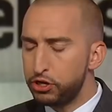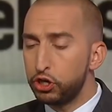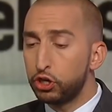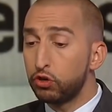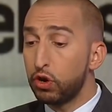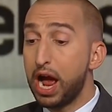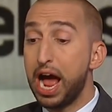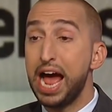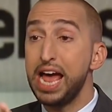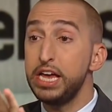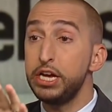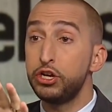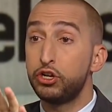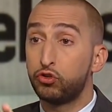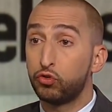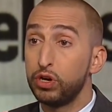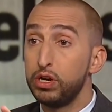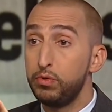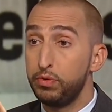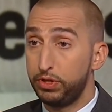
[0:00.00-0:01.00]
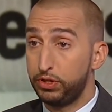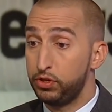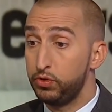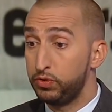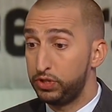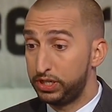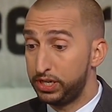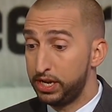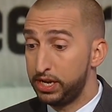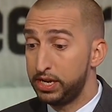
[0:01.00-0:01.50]
you're, I agree with you,
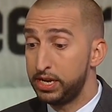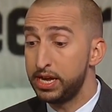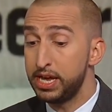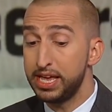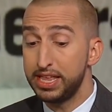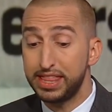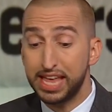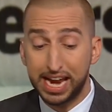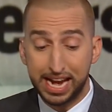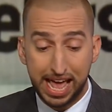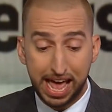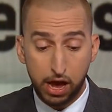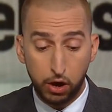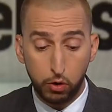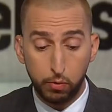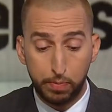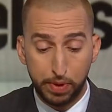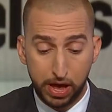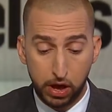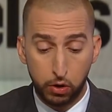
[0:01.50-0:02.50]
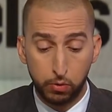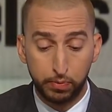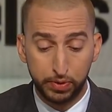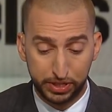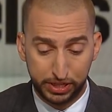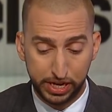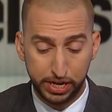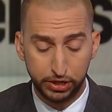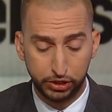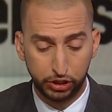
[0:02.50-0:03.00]
C, that L. Bell
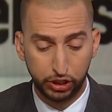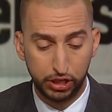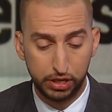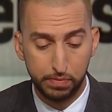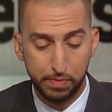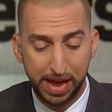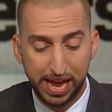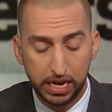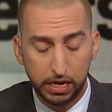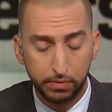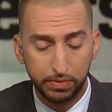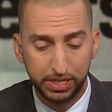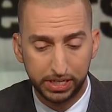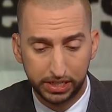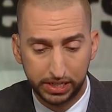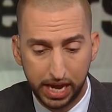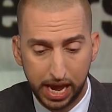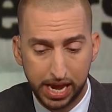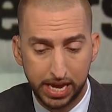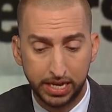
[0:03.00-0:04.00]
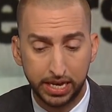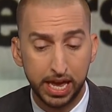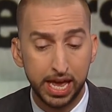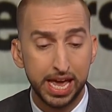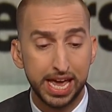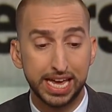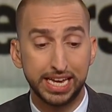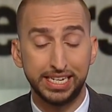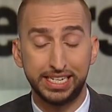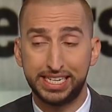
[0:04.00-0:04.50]
potentially made a mistake
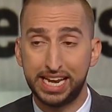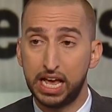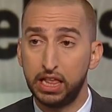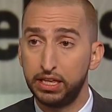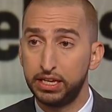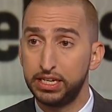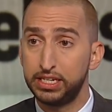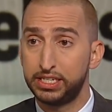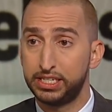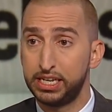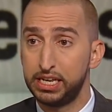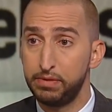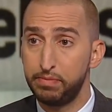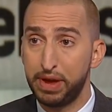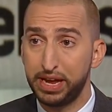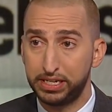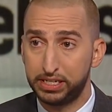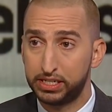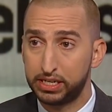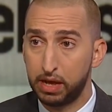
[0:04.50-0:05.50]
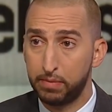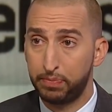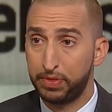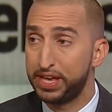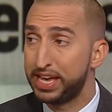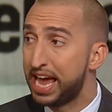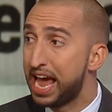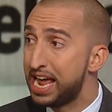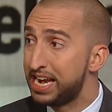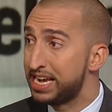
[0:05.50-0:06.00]
in telling his teammates
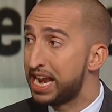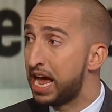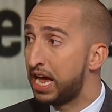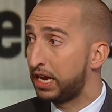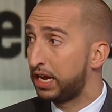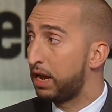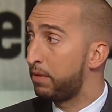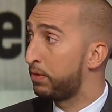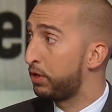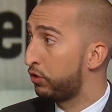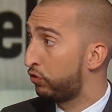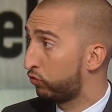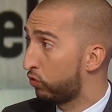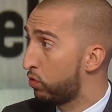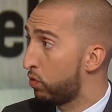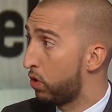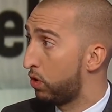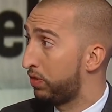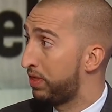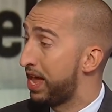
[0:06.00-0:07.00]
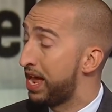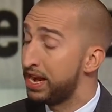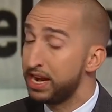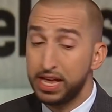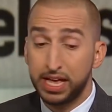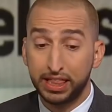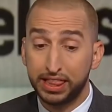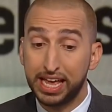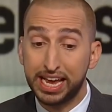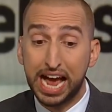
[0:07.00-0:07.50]
something and not coming through on that.
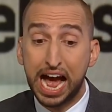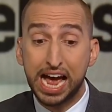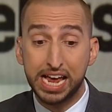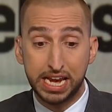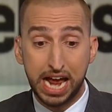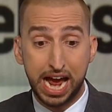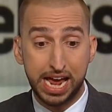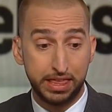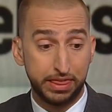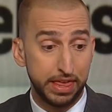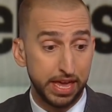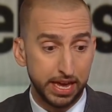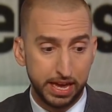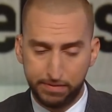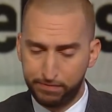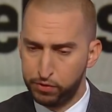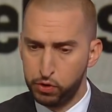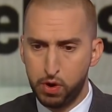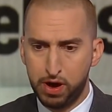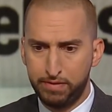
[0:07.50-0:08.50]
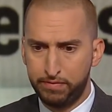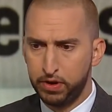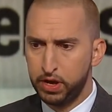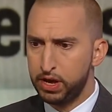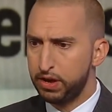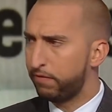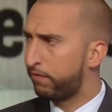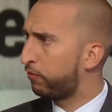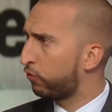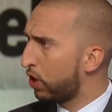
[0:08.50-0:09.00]
Like, I, I think if you have
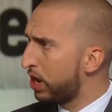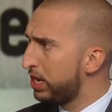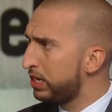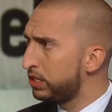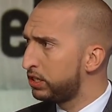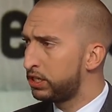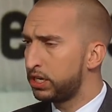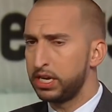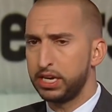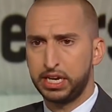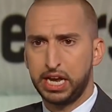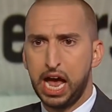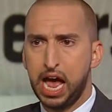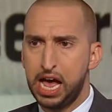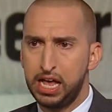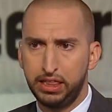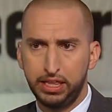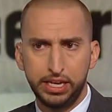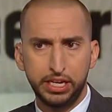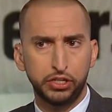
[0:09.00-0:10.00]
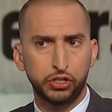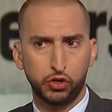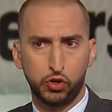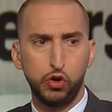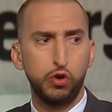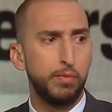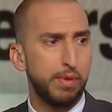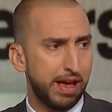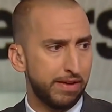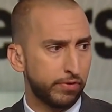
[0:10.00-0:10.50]
friends, colleagues,
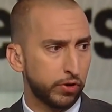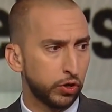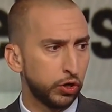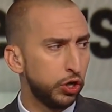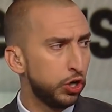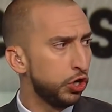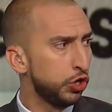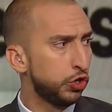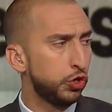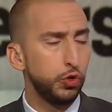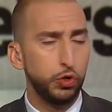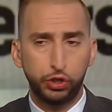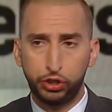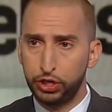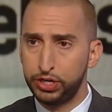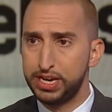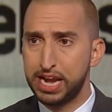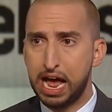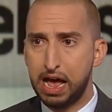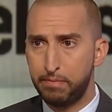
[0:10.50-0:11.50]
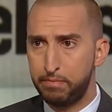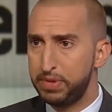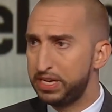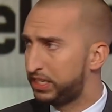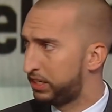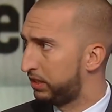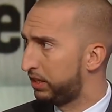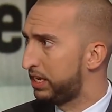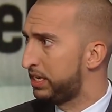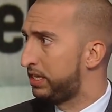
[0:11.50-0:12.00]
whomever, you should not
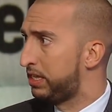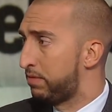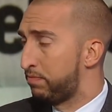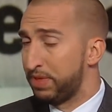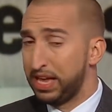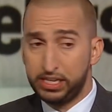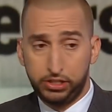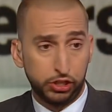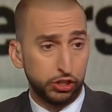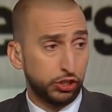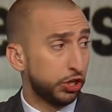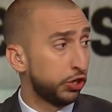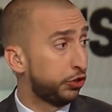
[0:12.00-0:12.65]
mislead them. That's just a